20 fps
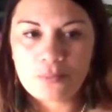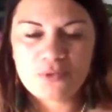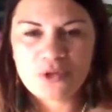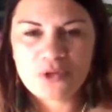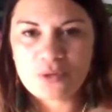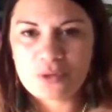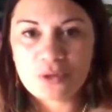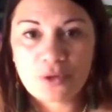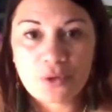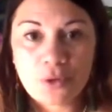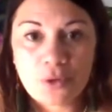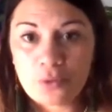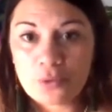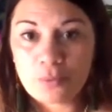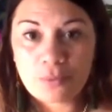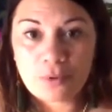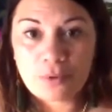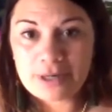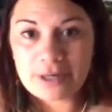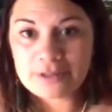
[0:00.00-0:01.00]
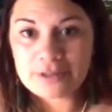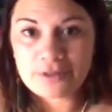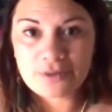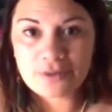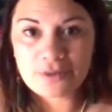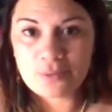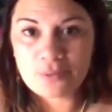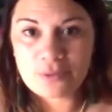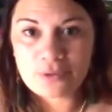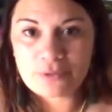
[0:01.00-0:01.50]
during the call or prior to the
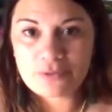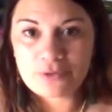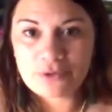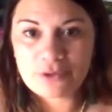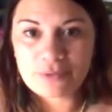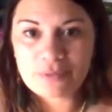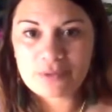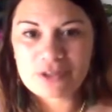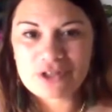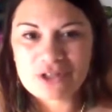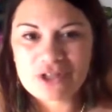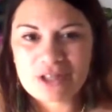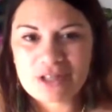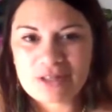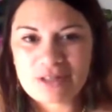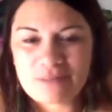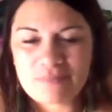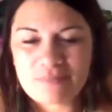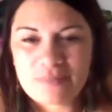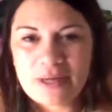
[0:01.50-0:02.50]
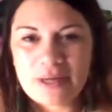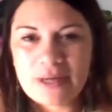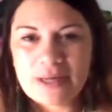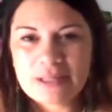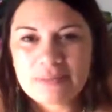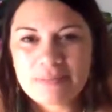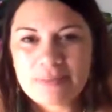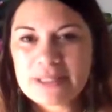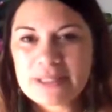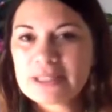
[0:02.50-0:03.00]
call whether or not I'm going to share them. It
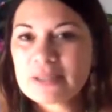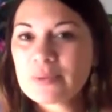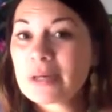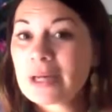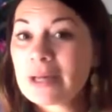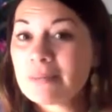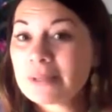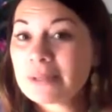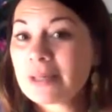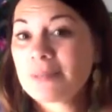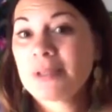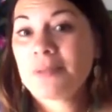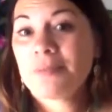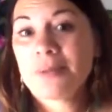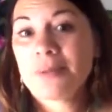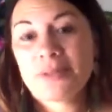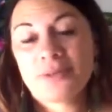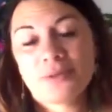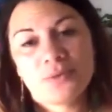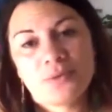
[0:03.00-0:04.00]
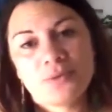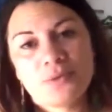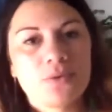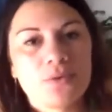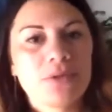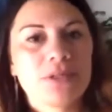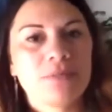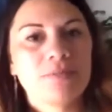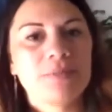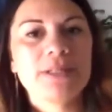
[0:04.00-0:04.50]
depends what comes up, it depends who's
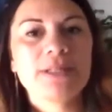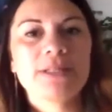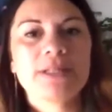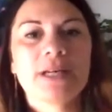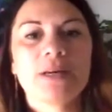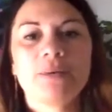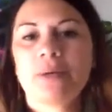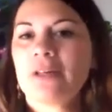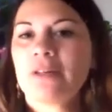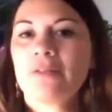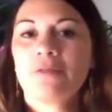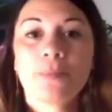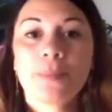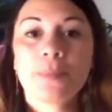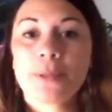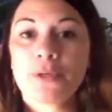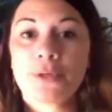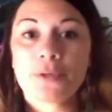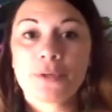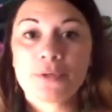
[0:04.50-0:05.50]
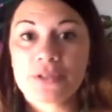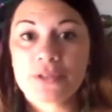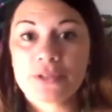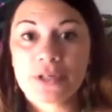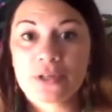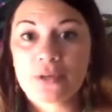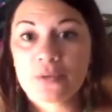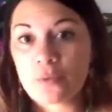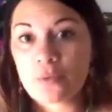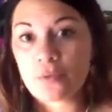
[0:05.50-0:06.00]
on, it depends how well everybody knows each
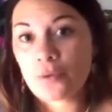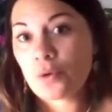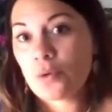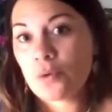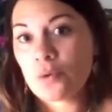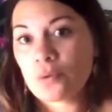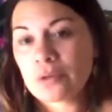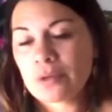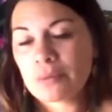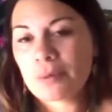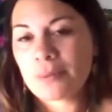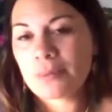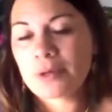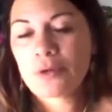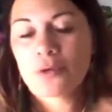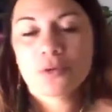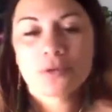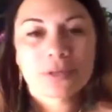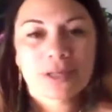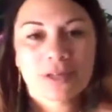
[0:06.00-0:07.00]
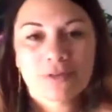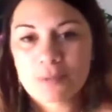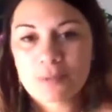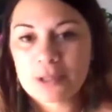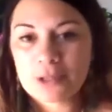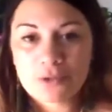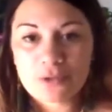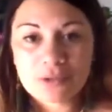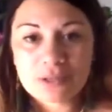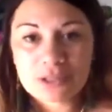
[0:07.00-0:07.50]
other on the call. There may be calls that
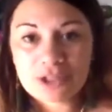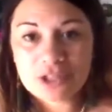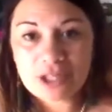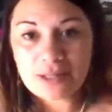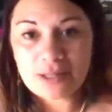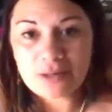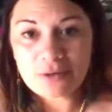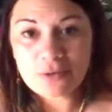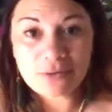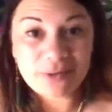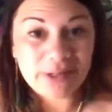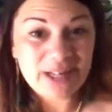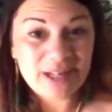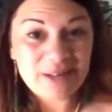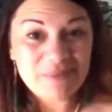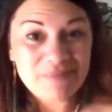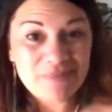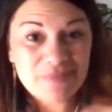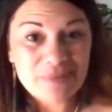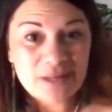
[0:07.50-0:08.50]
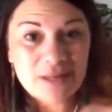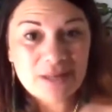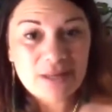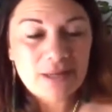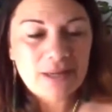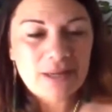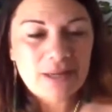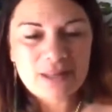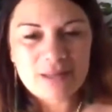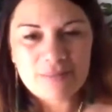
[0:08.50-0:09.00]
everybody knows each other already,
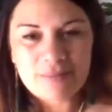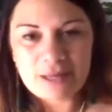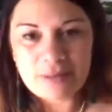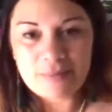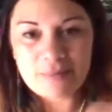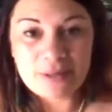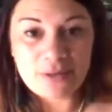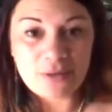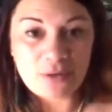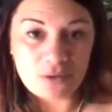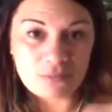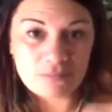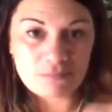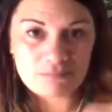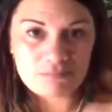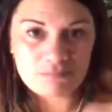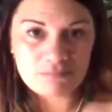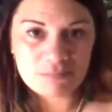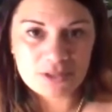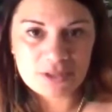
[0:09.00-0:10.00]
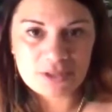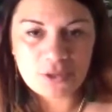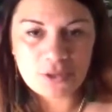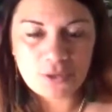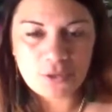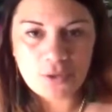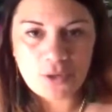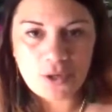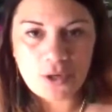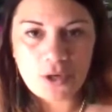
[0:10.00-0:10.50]
and there may be not.
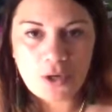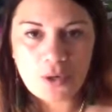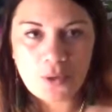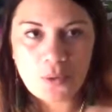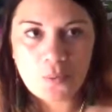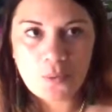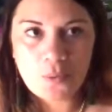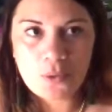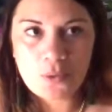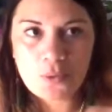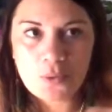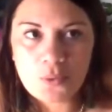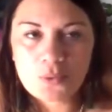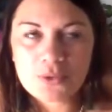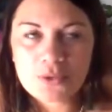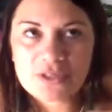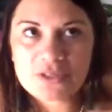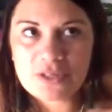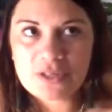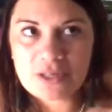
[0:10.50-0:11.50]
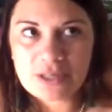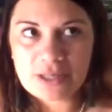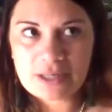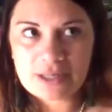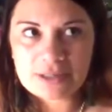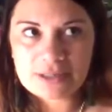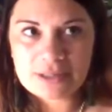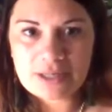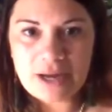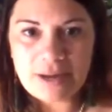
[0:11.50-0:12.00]
So I will decide that
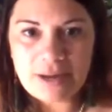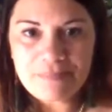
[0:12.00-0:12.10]
at the